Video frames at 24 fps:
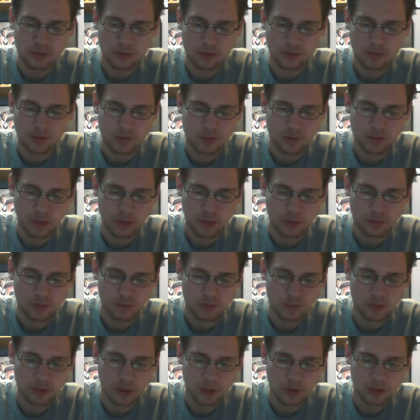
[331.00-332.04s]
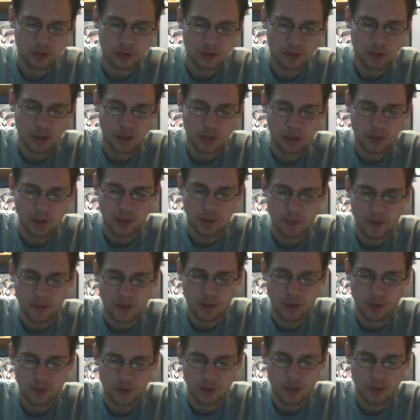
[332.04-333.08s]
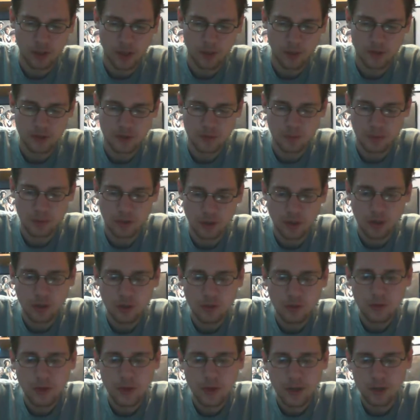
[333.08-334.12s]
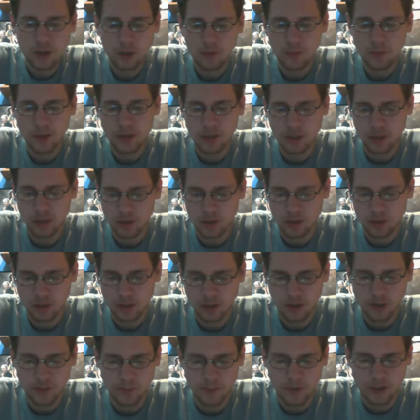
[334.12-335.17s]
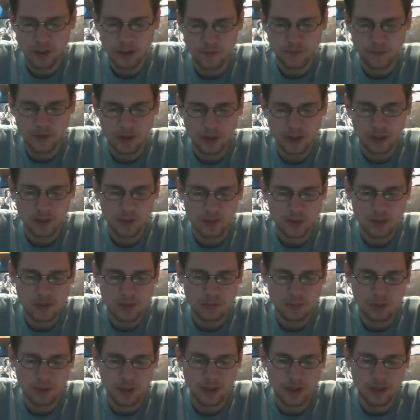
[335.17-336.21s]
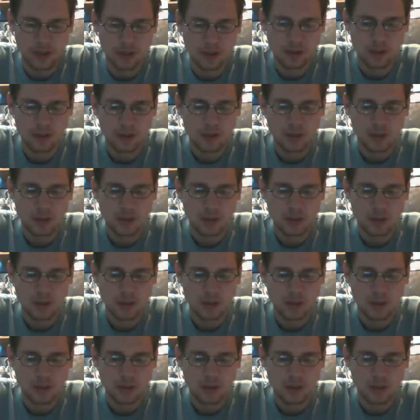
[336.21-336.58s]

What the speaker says: So just let me know in the comments below, and I'll make a video explaining